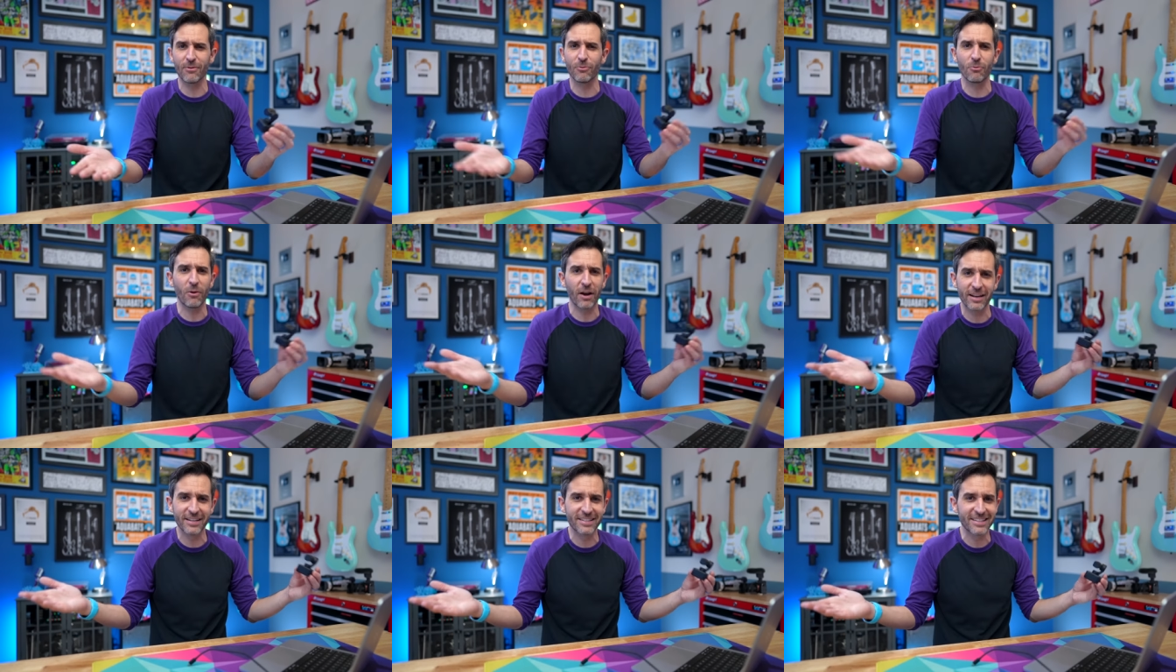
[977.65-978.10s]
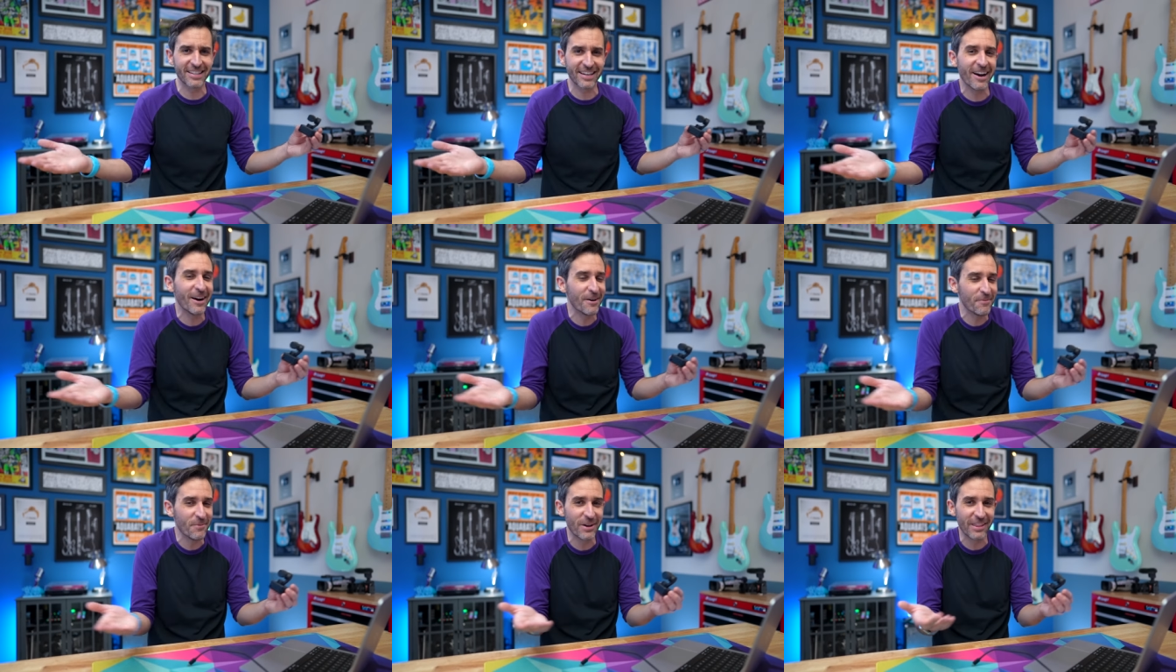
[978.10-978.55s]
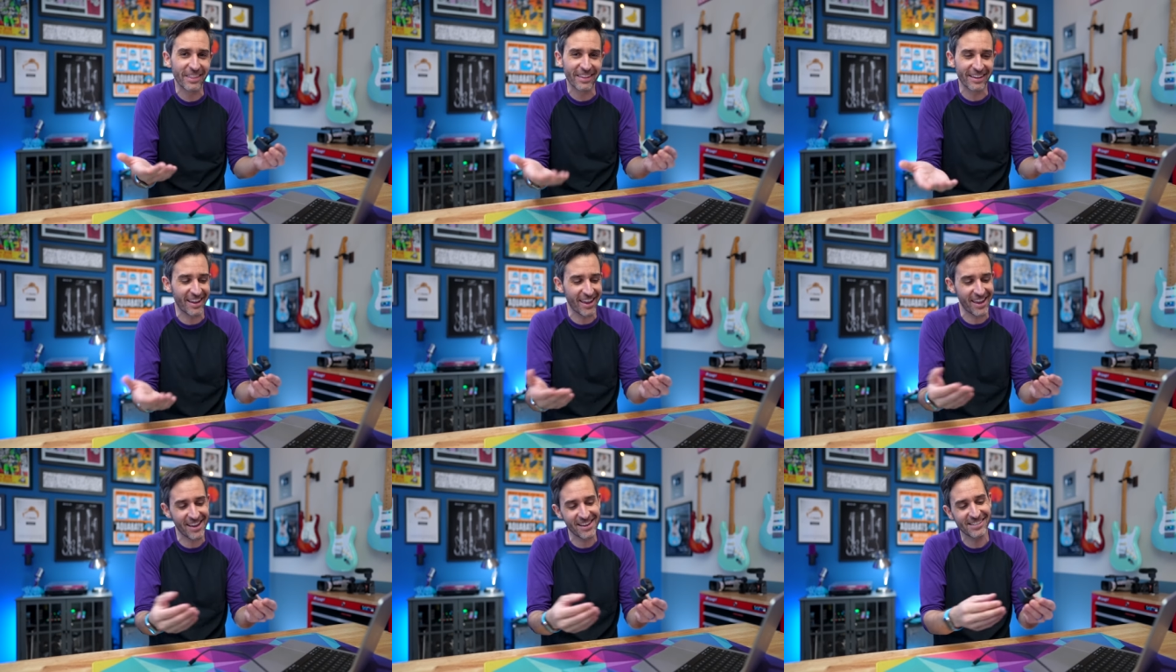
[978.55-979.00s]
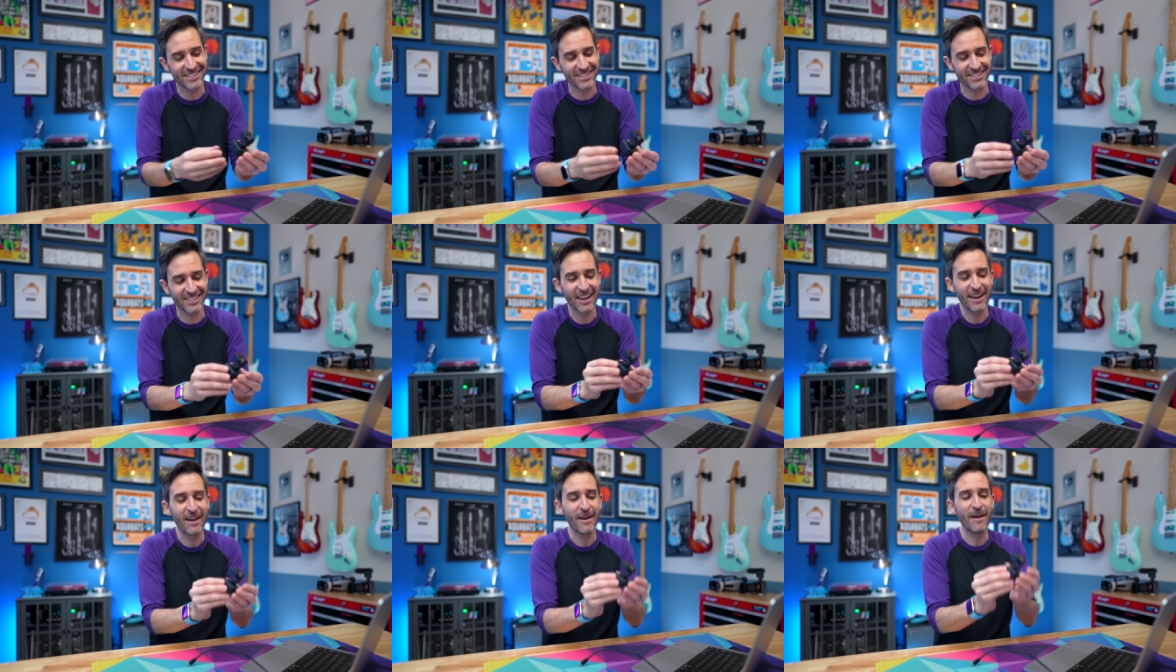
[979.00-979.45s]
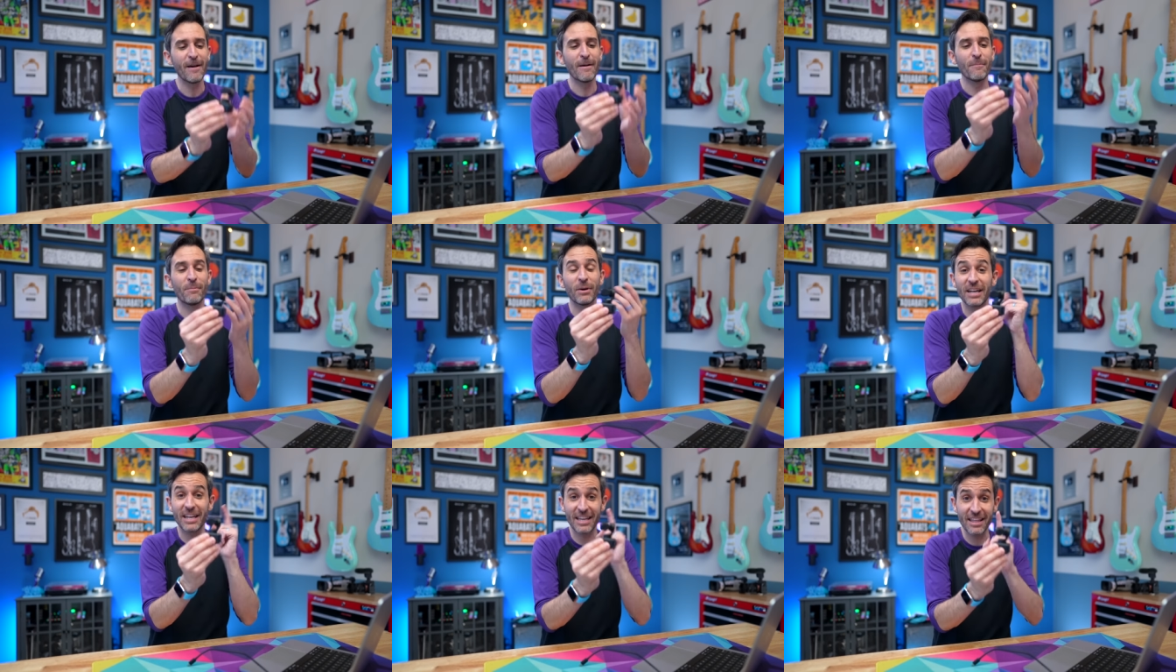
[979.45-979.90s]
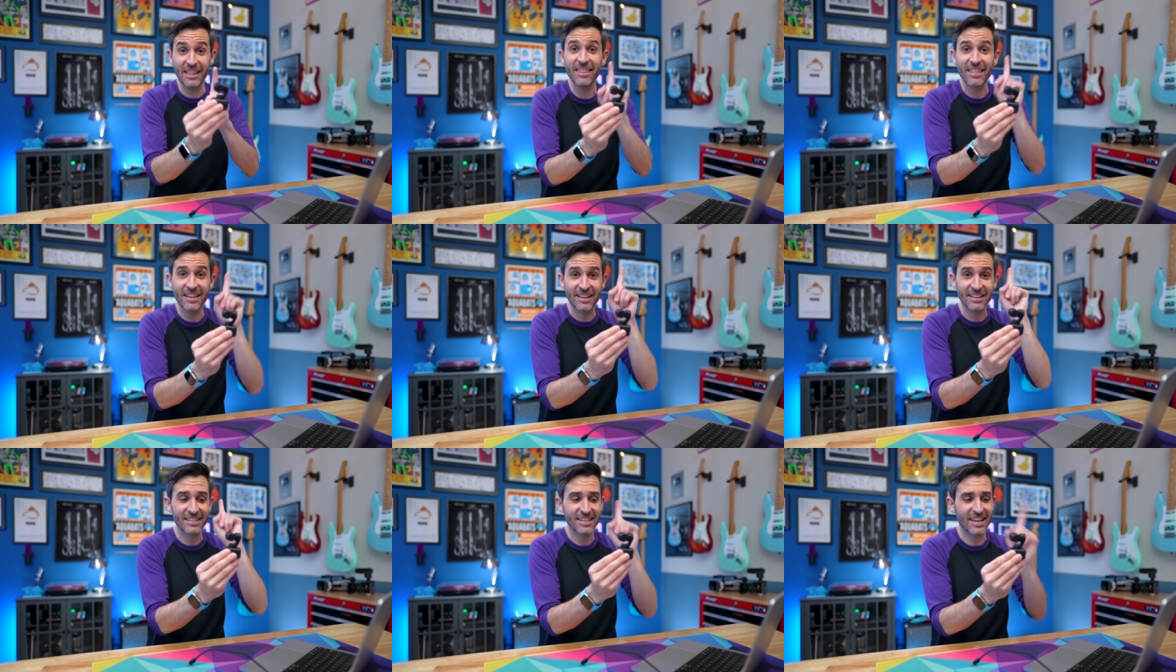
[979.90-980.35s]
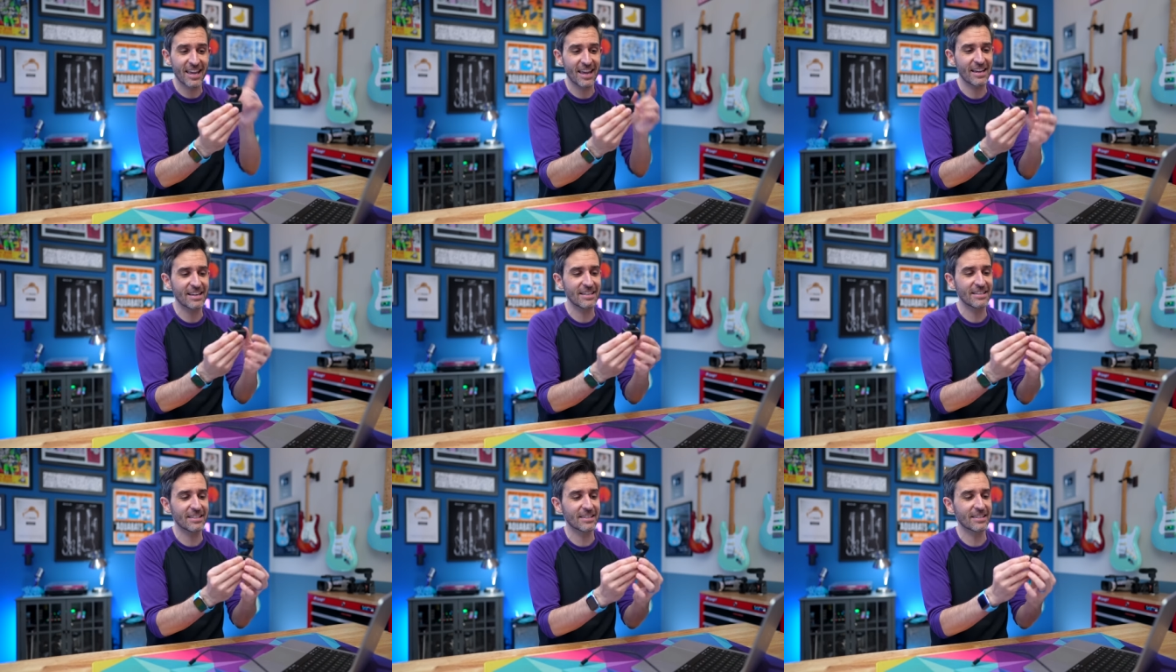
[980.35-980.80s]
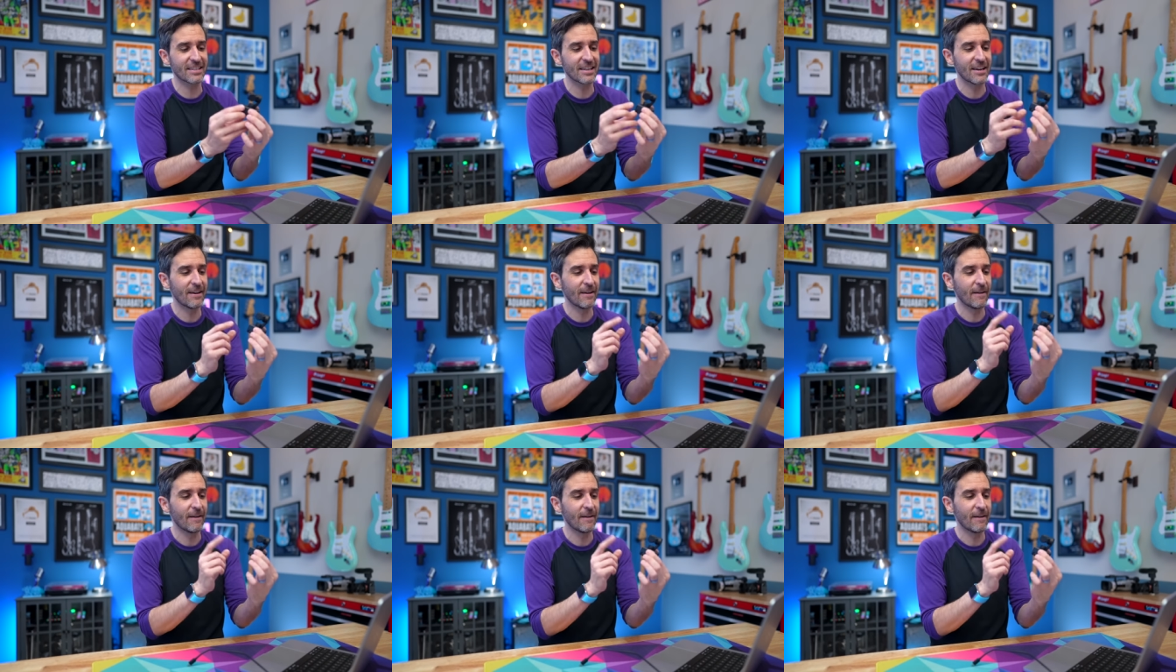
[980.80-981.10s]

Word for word: Why does it come with a case? But in this case,